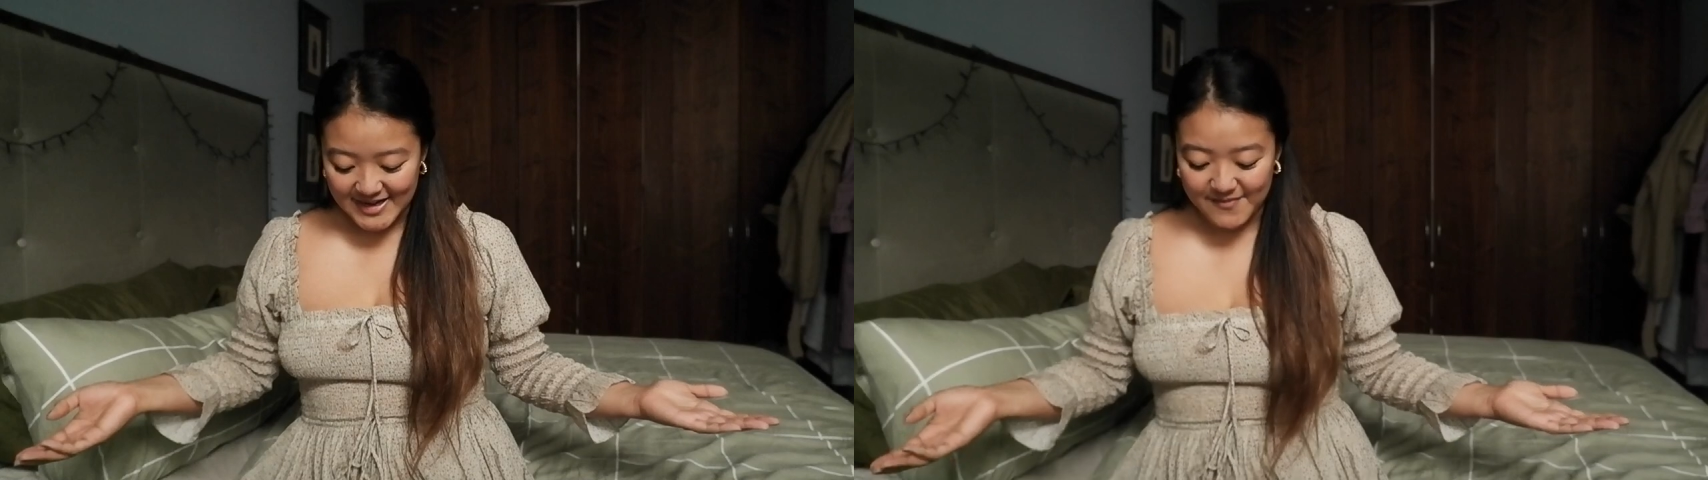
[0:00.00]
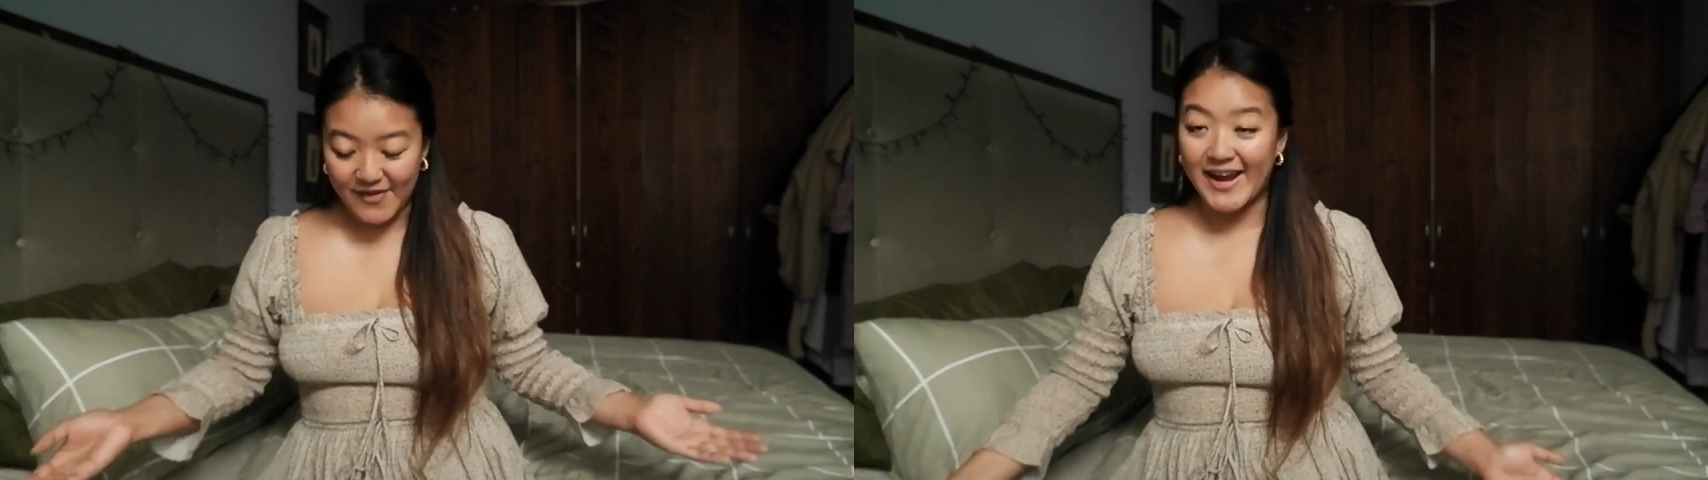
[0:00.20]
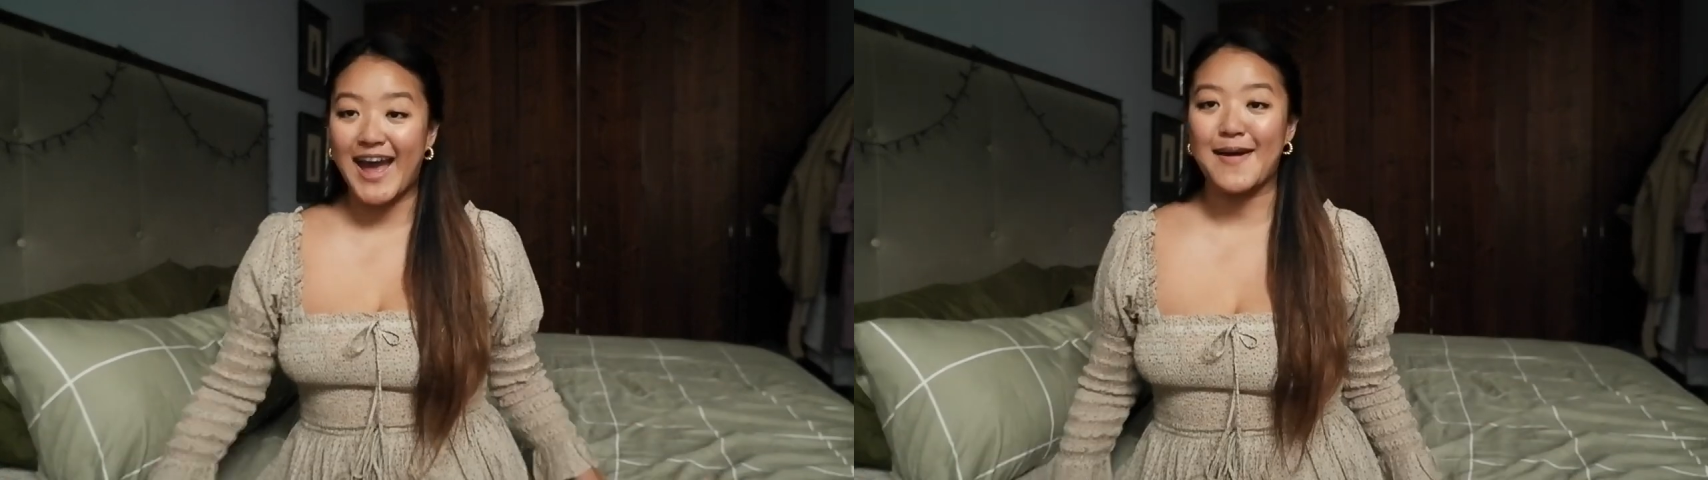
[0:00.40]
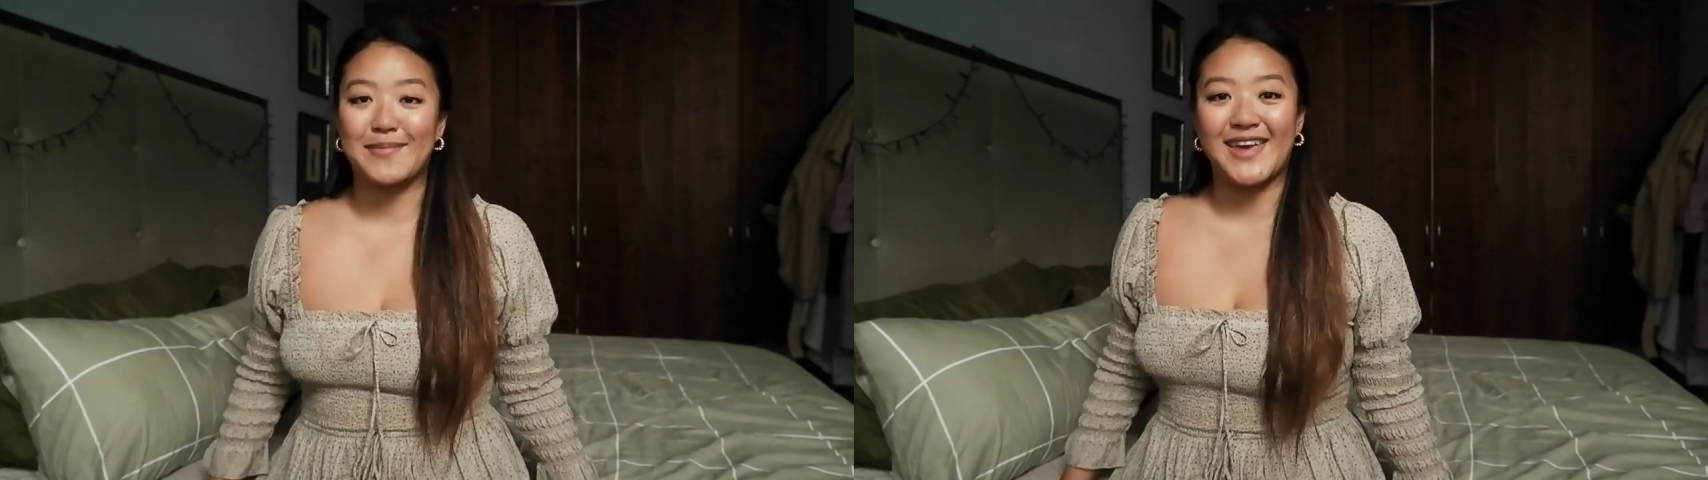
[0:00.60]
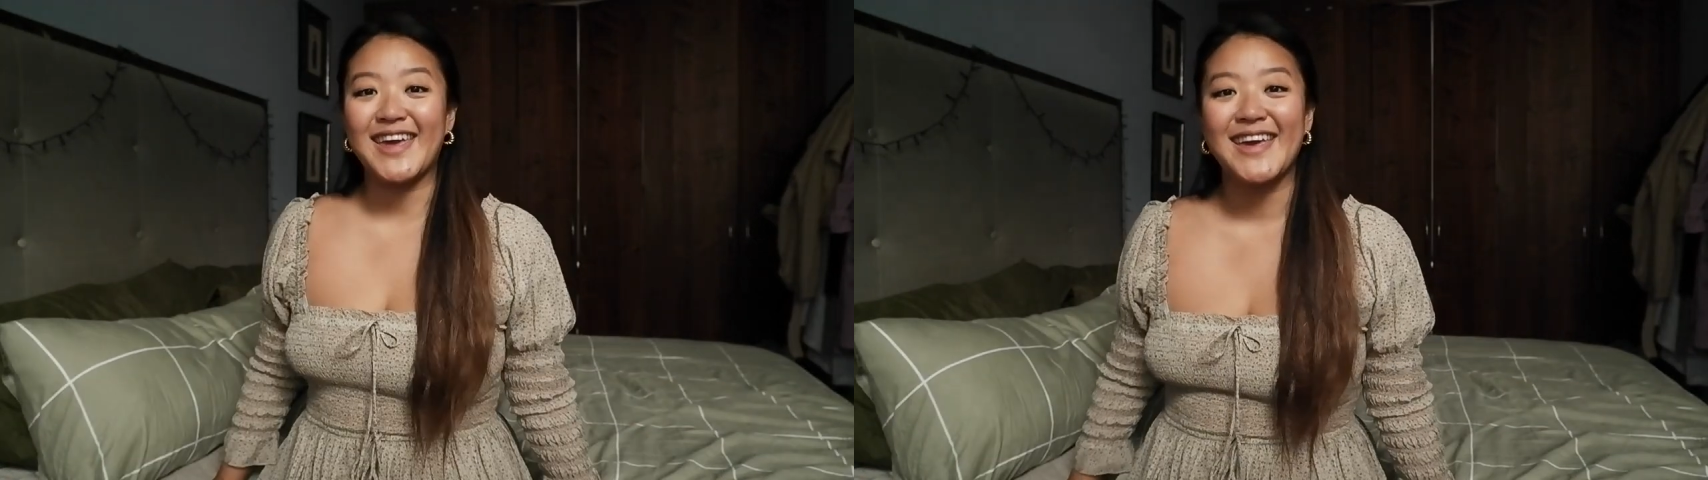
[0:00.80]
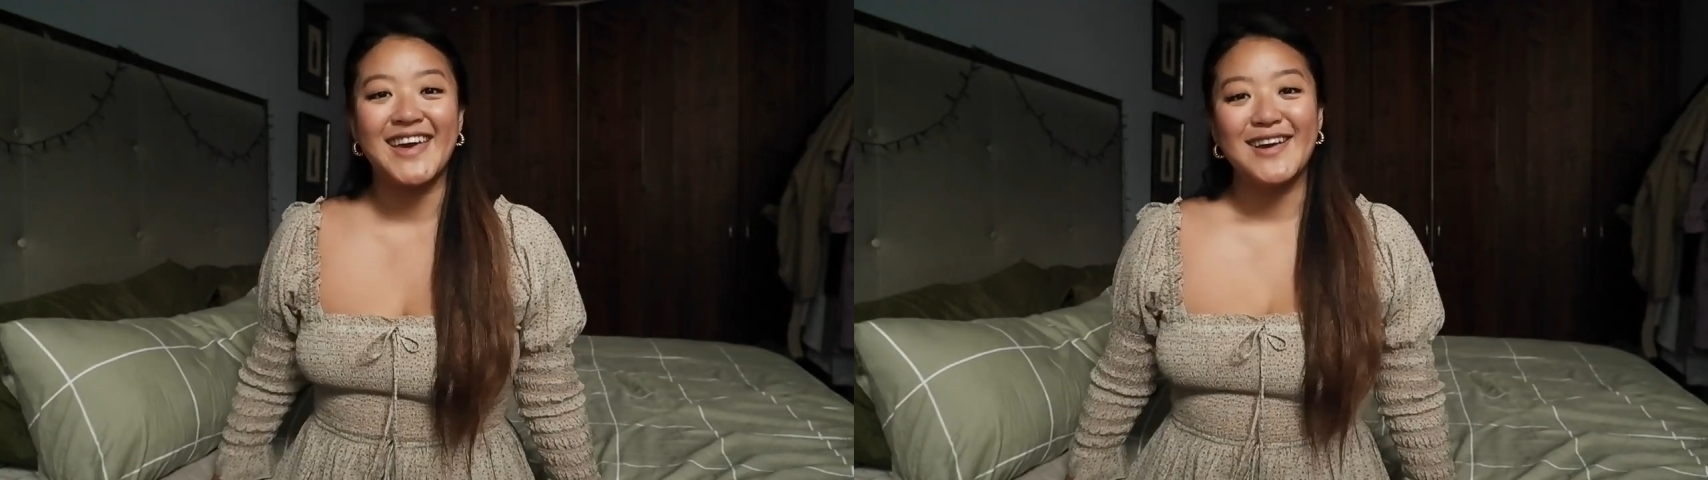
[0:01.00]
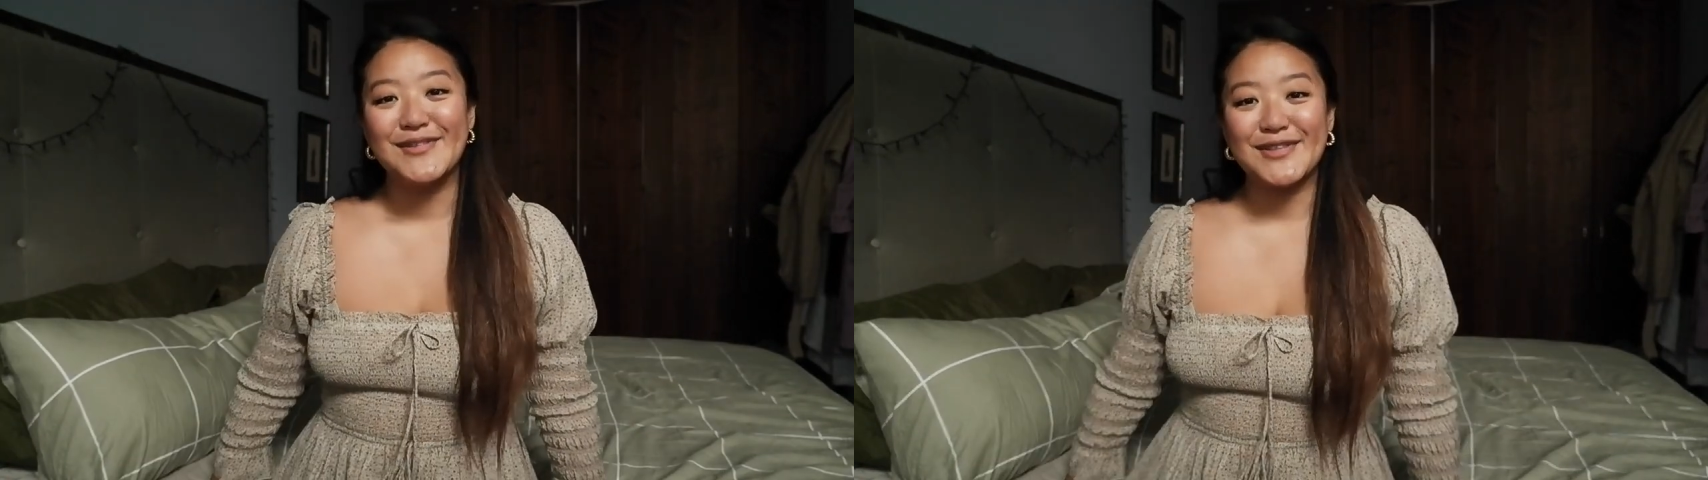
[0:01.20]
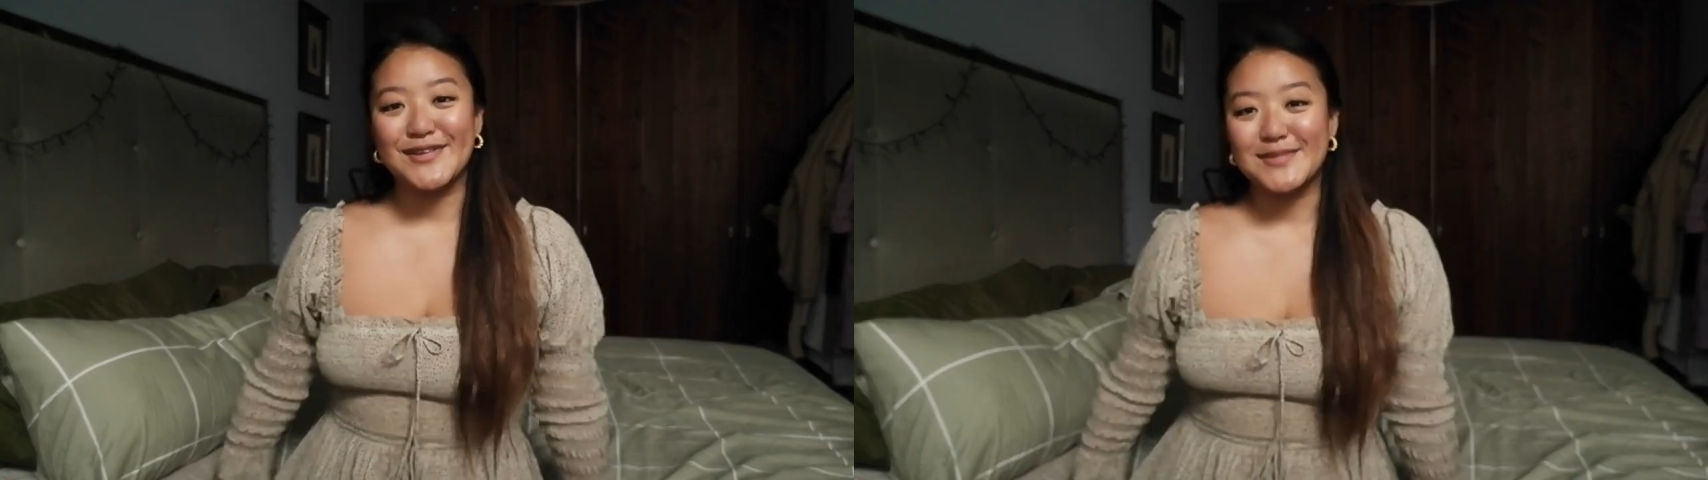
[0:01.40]
I'm very happy
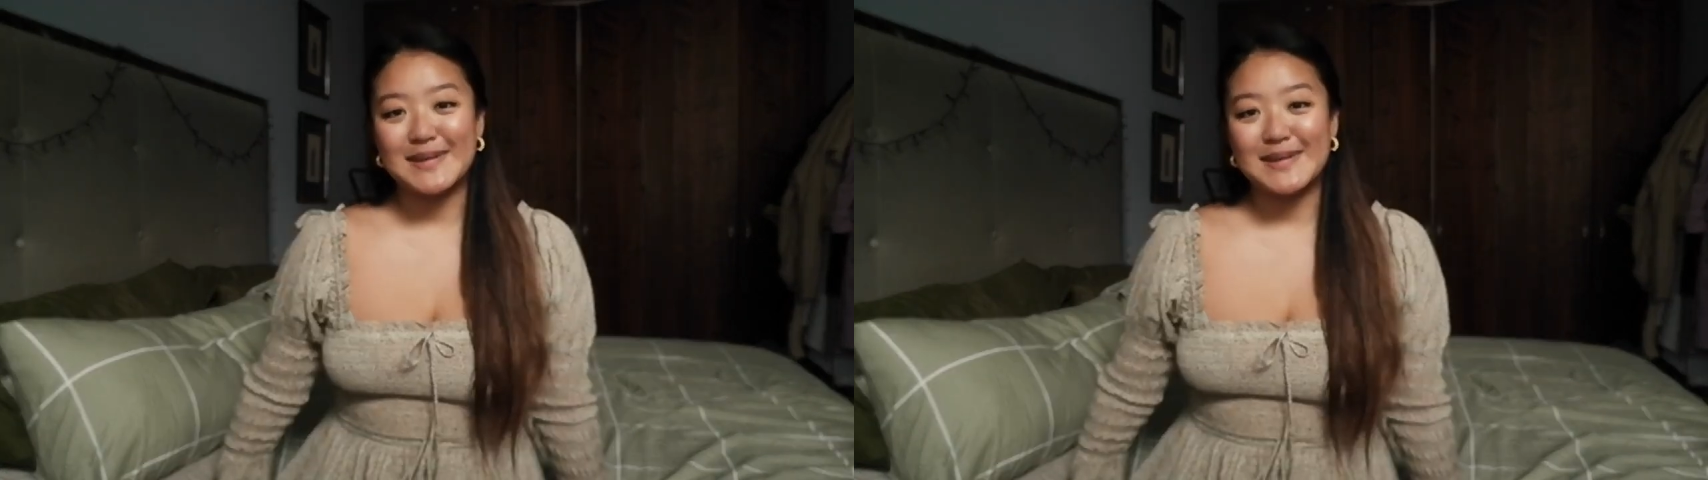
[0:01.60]
with all